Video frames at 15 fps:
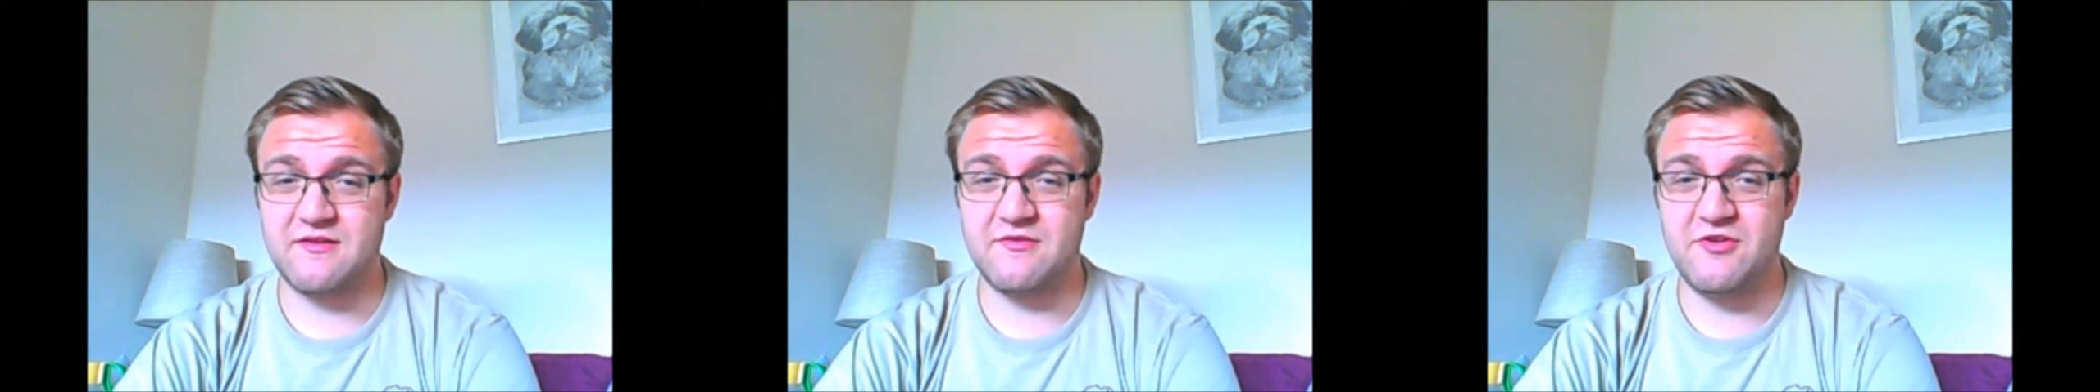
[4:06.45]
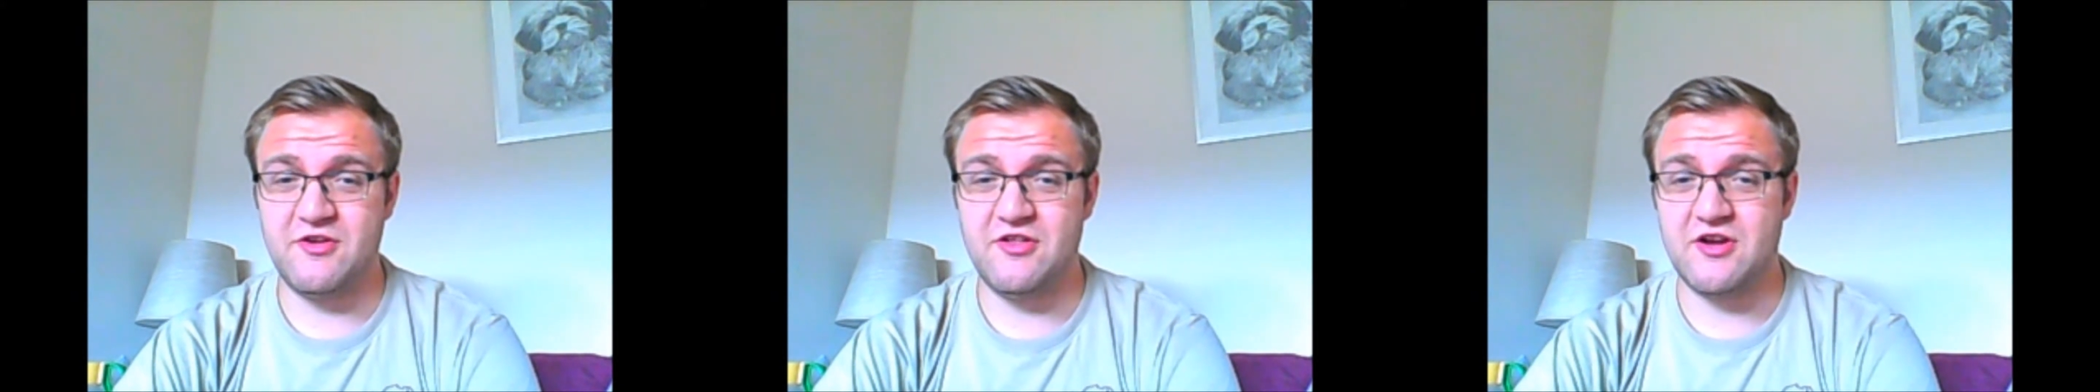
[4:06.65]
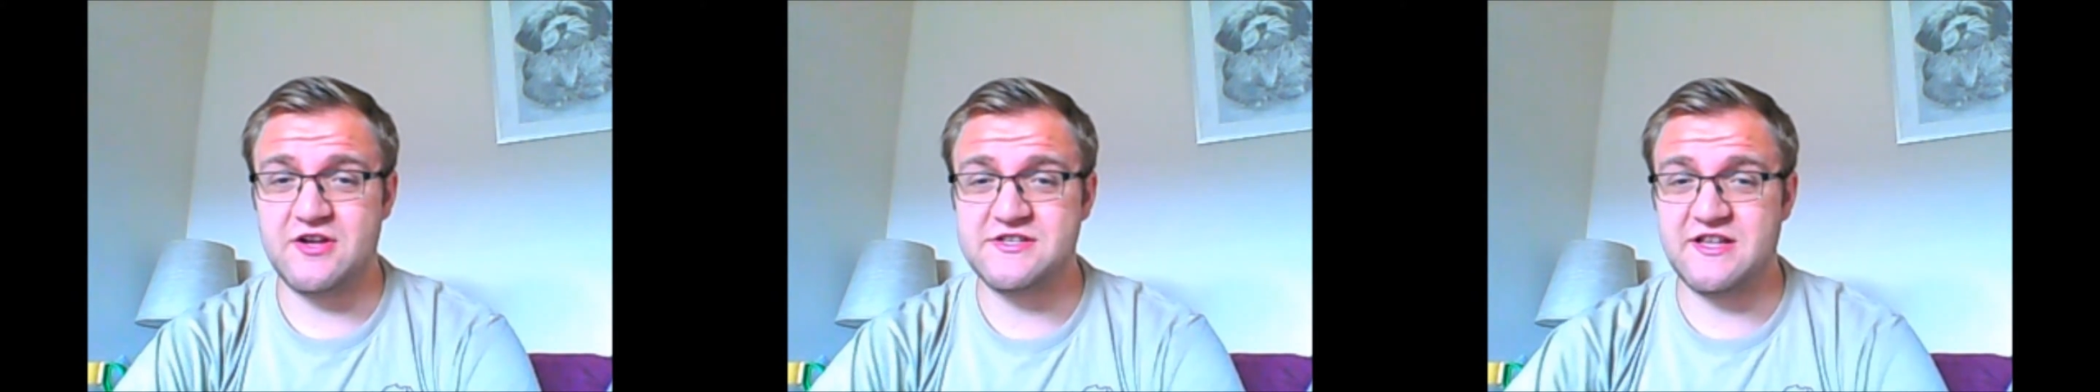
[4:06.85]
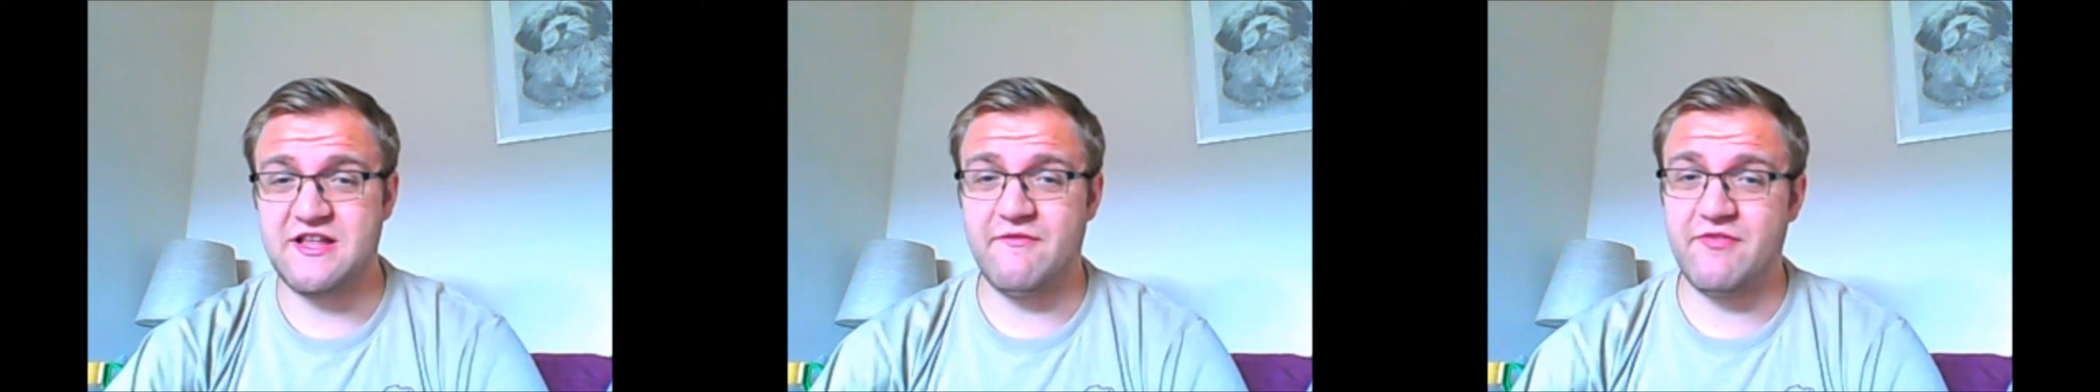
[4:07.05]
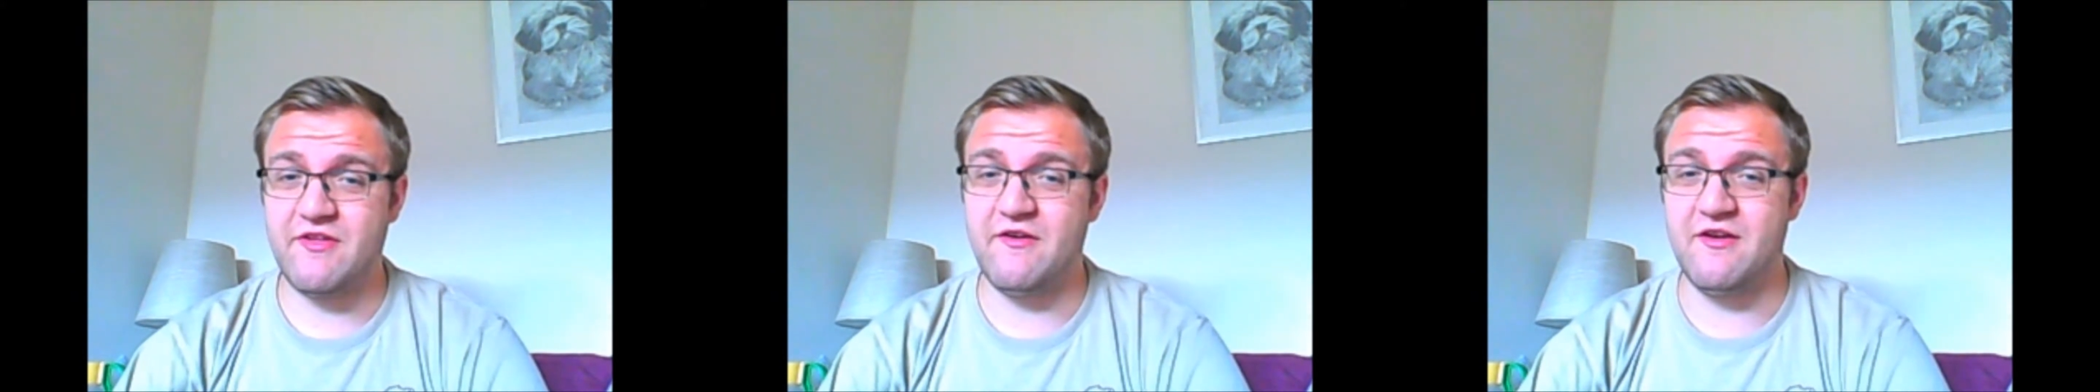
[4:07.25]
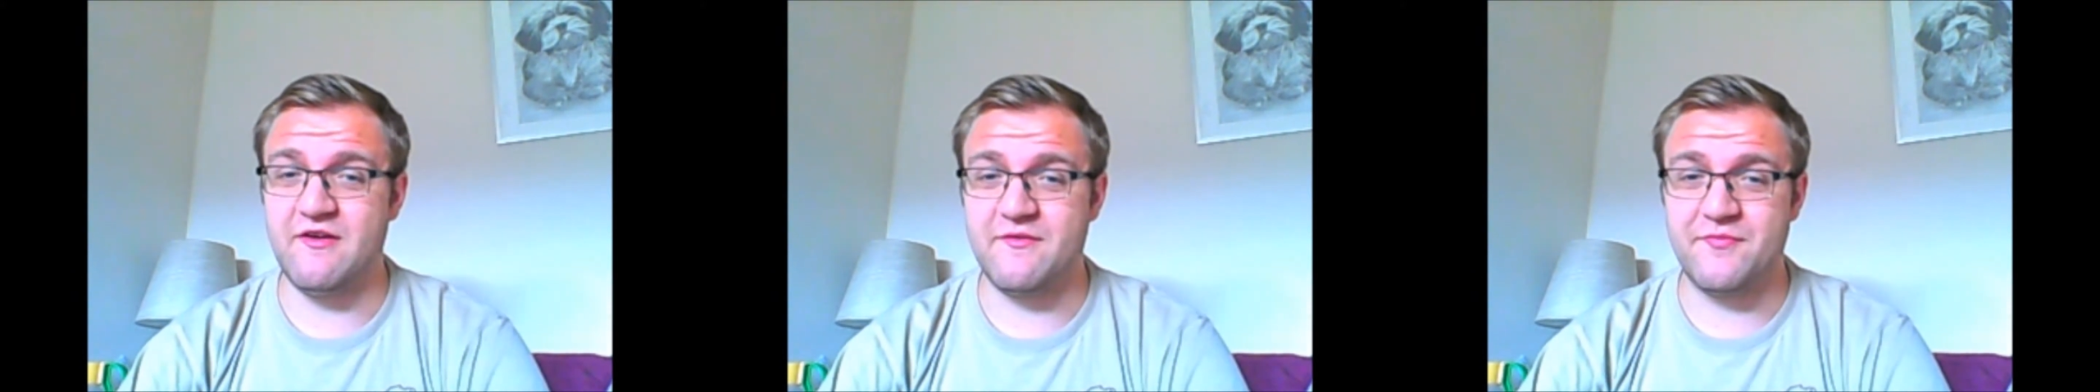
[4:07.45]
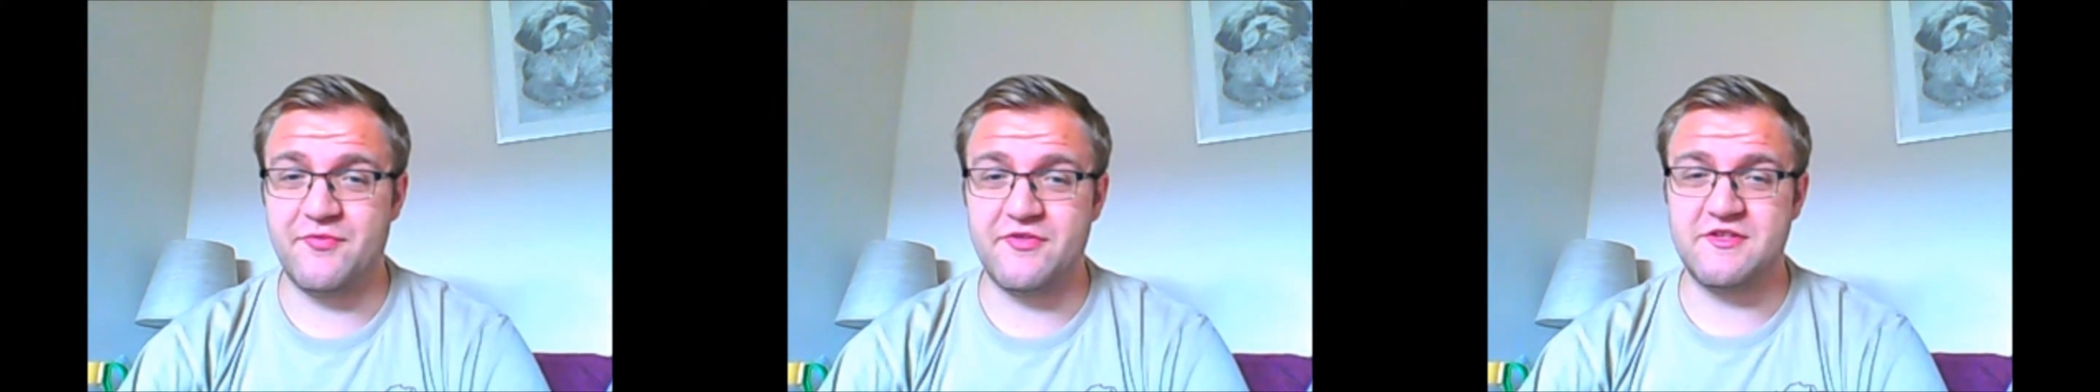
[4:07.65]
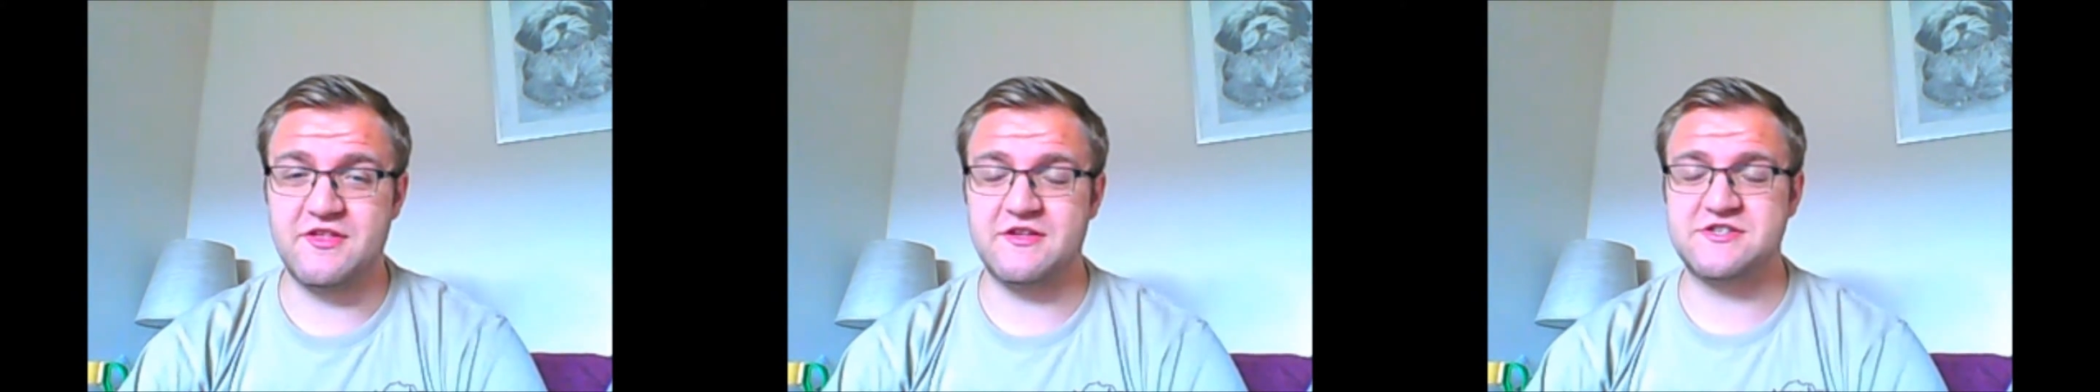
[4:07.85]
United,
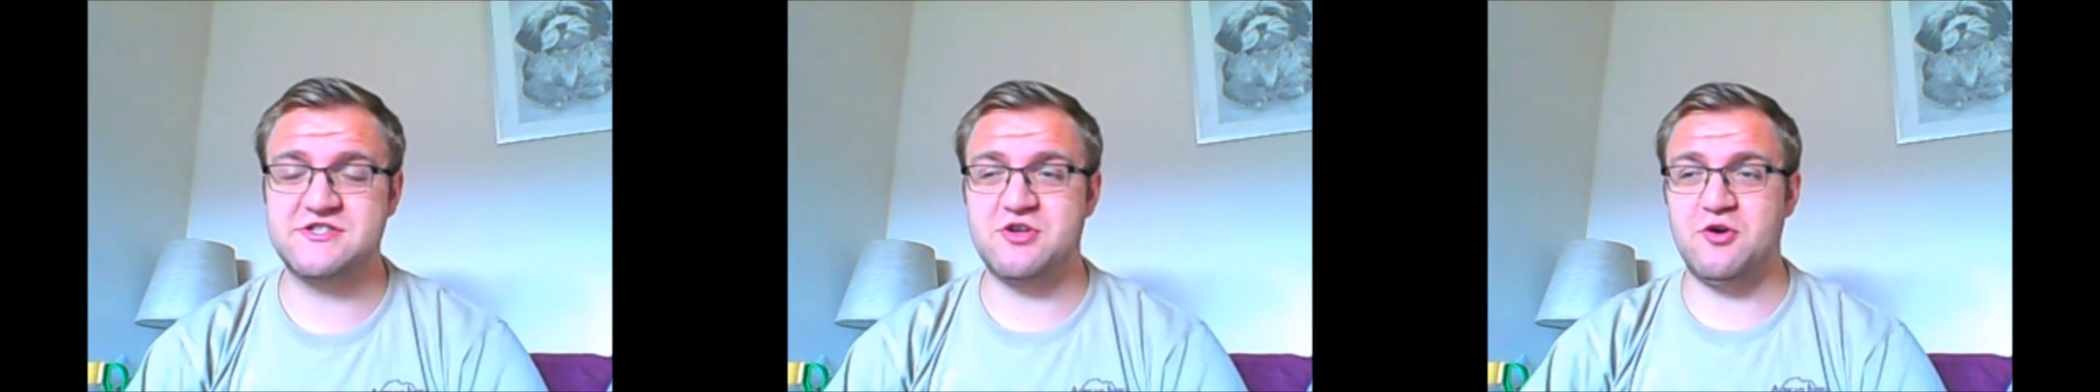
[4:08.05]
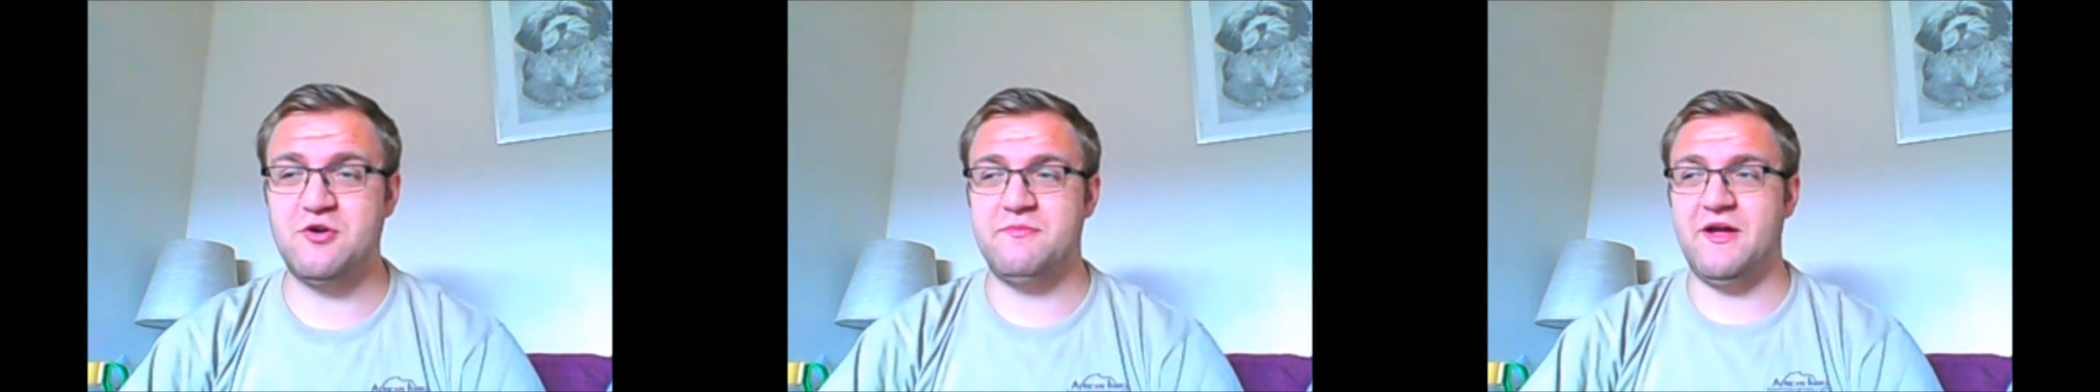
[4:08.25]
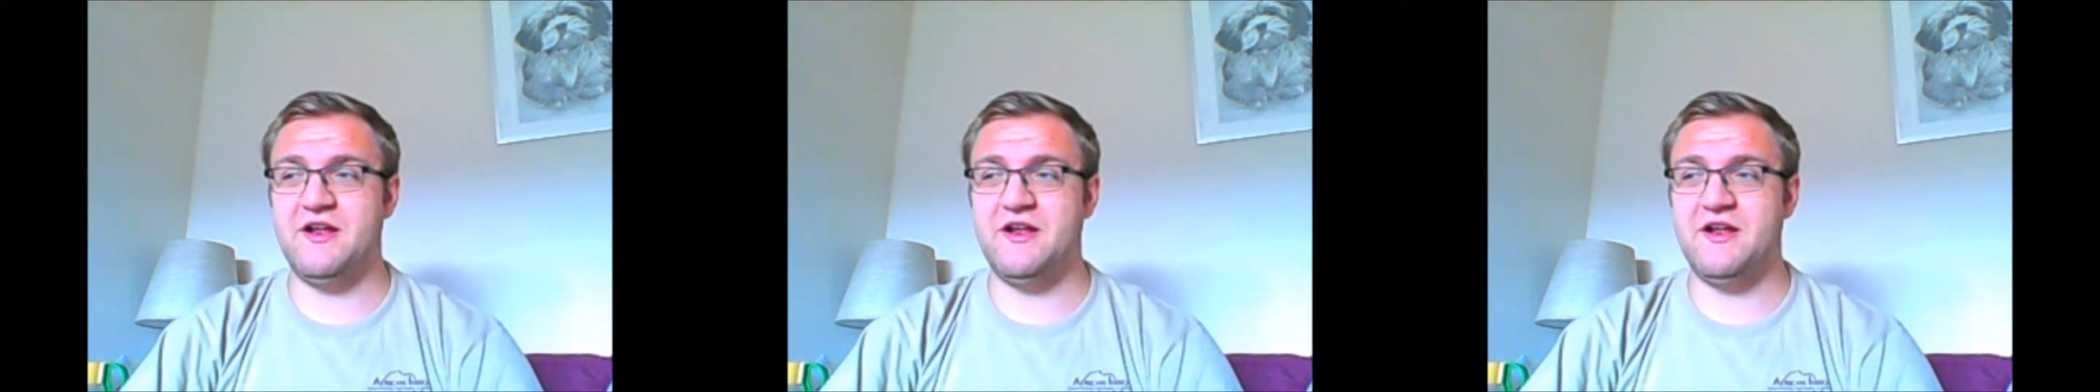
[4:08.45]
Stoke